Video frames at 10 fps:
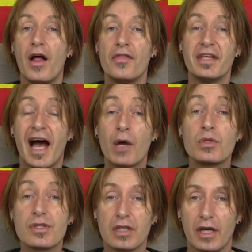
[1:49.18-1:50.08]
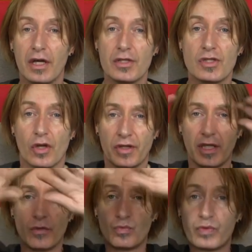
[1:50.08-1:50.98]
The outskirts or
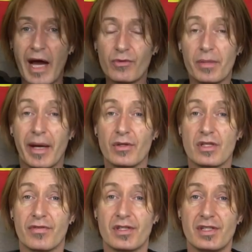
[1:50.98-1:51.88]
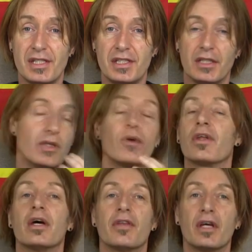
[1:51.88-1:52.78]
the roundabouts of a city, you know,
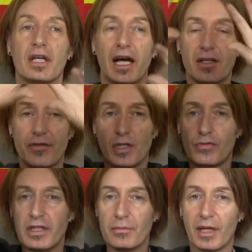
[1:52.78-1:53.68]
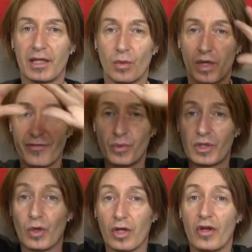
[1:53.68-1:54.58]
the kind of the green belt or whatever you would
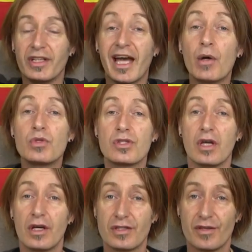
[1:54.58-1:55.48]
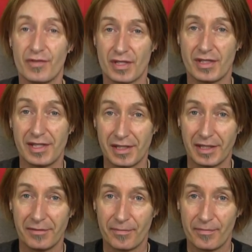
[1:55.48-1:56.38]
call it, on the outskirts of a city,
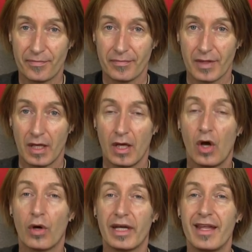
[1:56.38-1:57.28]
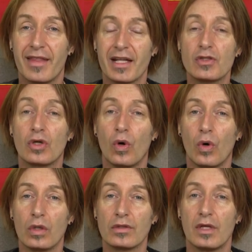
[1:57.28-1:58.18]
okay, that's
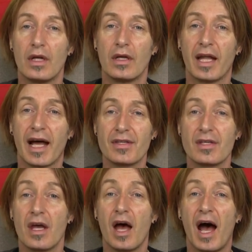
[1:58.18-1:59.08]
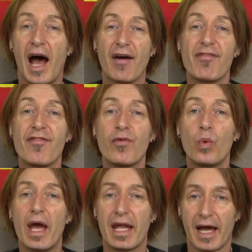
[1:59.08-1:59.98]
called las
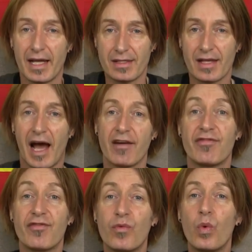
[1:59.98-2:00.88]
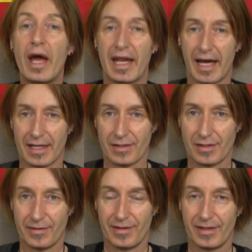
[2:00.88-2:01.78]
afueras, afueras,
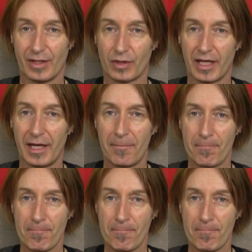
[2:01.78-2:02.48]
okay?